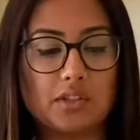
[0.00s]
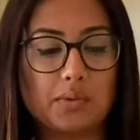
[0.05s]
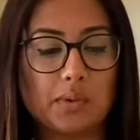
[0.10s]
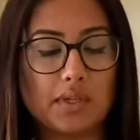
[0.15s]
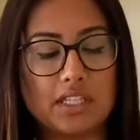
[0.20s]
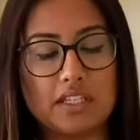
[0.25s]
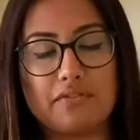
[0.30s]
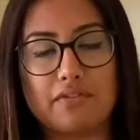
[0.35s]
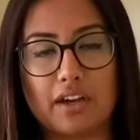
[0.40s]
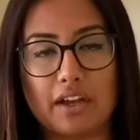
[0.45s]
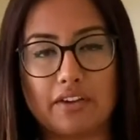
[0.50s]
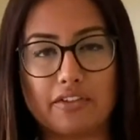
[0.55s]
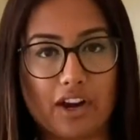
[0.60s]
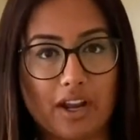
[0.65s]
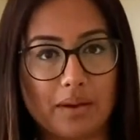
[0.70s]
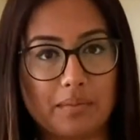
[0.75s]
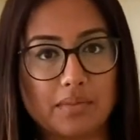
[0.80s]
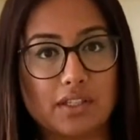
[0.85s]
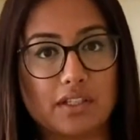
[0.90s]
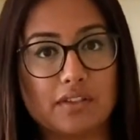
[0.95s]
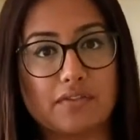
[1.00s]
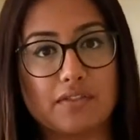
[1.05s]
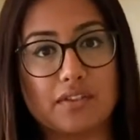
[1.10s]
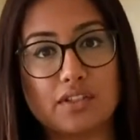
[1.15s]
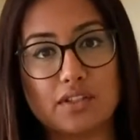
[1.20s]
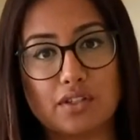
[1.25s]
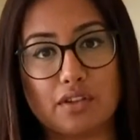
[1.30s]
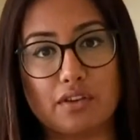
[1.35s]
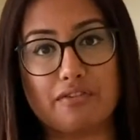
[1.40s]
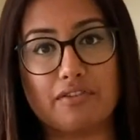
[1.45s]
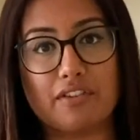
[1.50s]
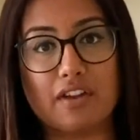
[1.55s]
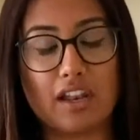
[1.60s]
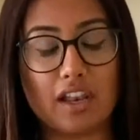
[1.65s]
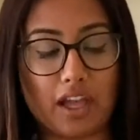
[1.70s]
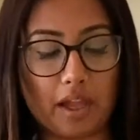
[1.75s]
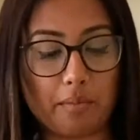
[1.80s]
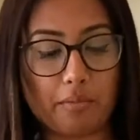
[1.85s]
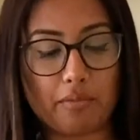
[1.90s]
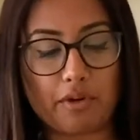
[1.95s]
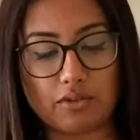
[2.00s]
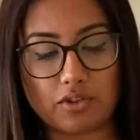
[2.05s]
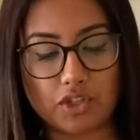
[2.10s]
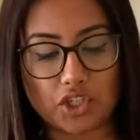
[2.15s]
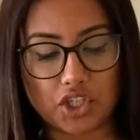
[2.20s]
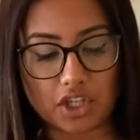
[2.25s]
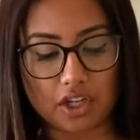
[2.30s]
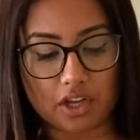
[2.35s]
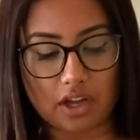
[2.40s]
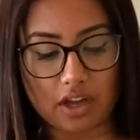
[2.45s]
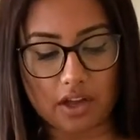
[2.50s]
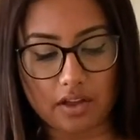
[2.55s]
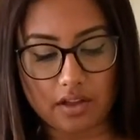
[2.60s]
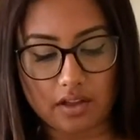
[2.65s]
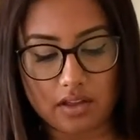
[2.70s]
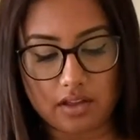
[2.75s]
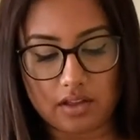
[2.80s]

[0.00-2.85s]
25 grams of soft light brown sugar.